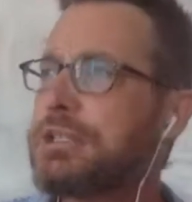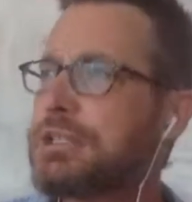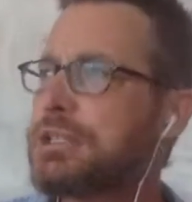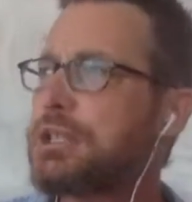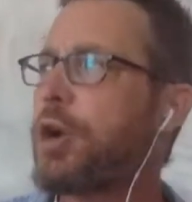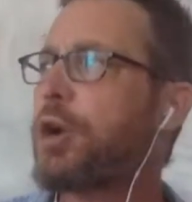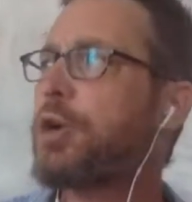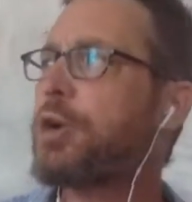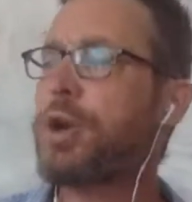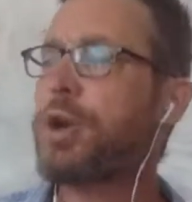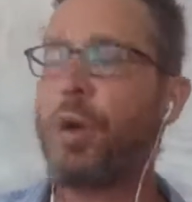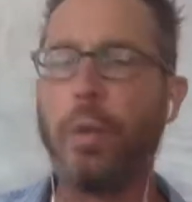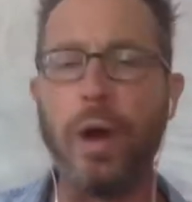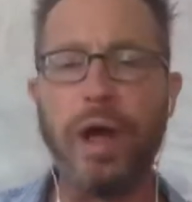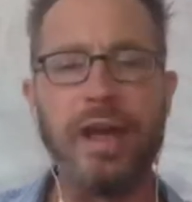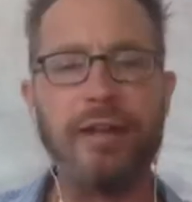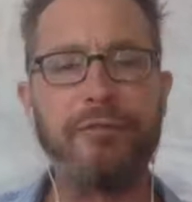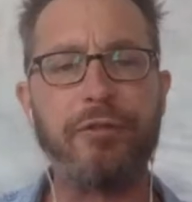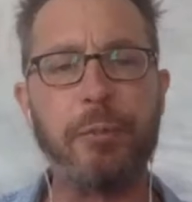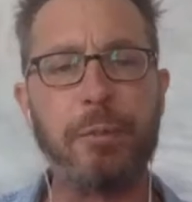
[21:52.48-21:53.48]
turned
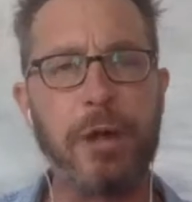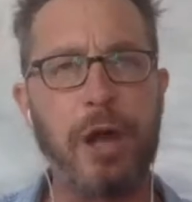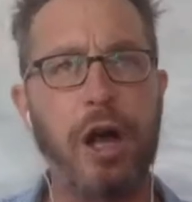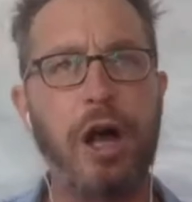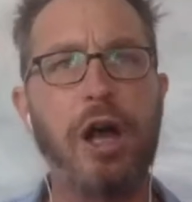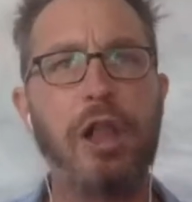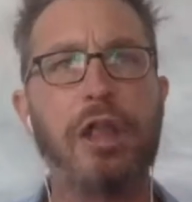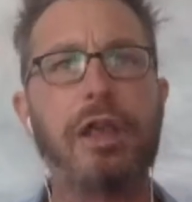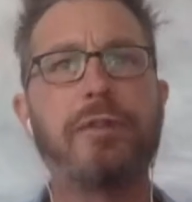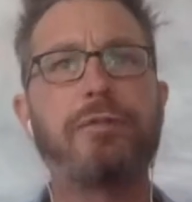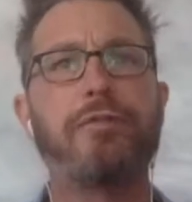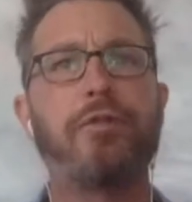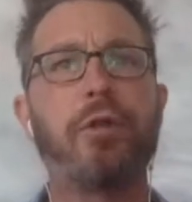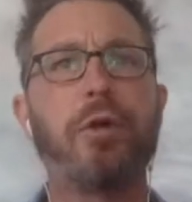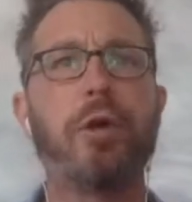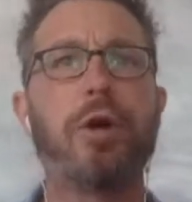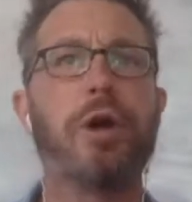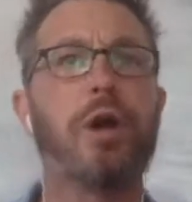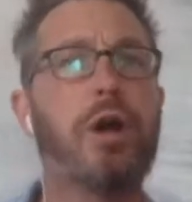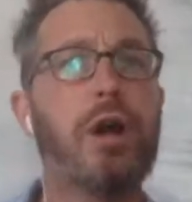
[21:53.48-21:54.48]
away from calling
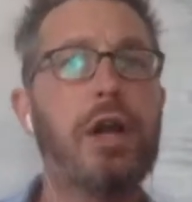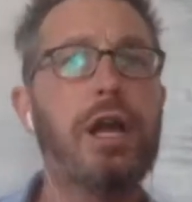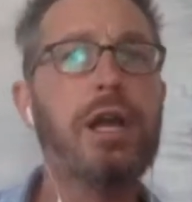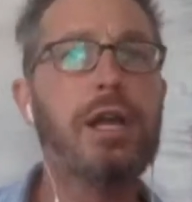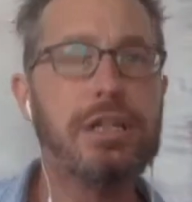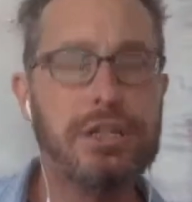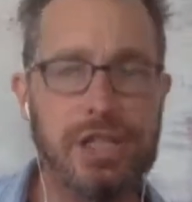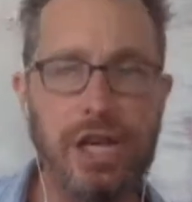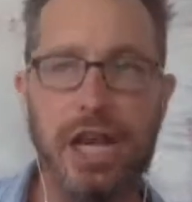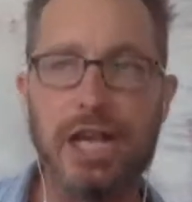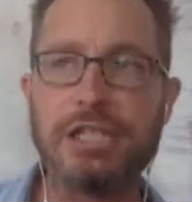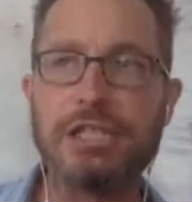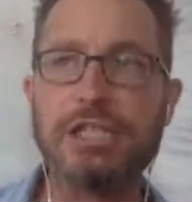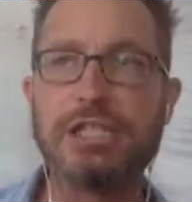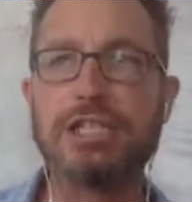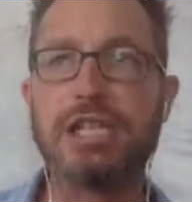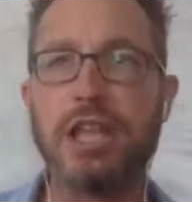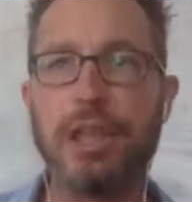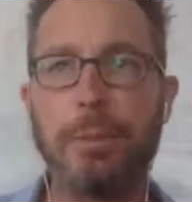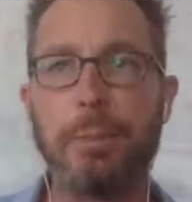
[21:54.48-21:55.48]
for
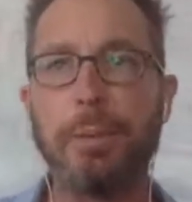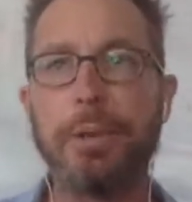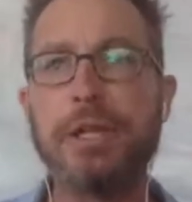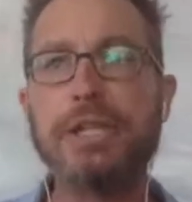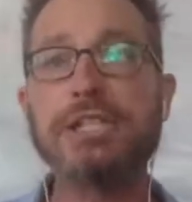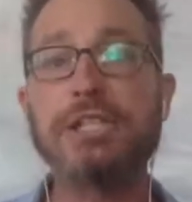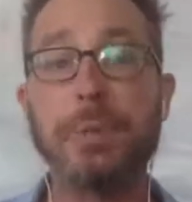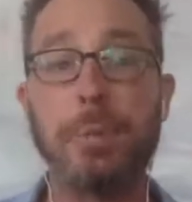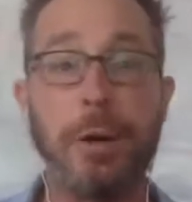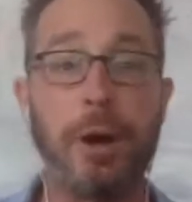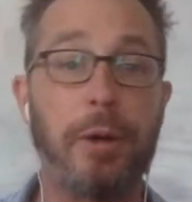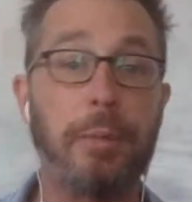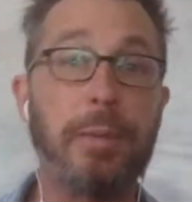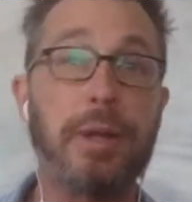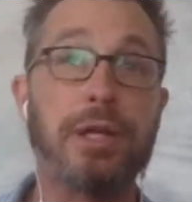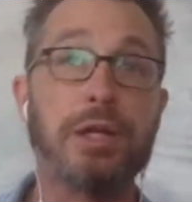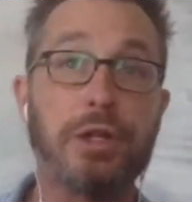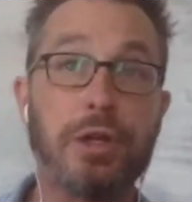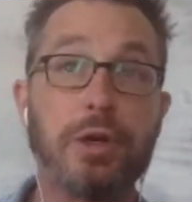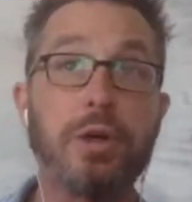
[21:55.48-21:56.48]
changes to the police
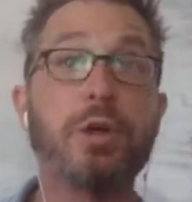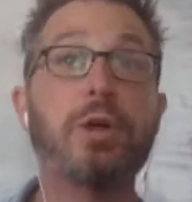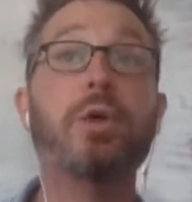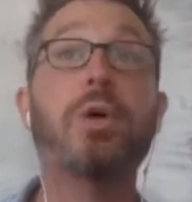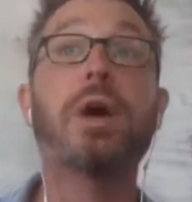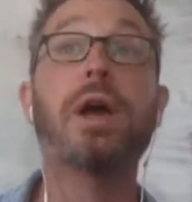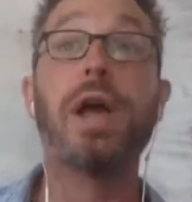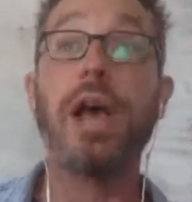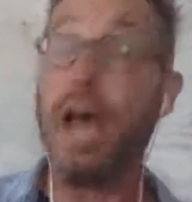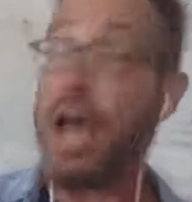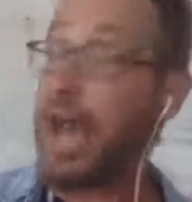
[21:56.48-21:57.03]
department to,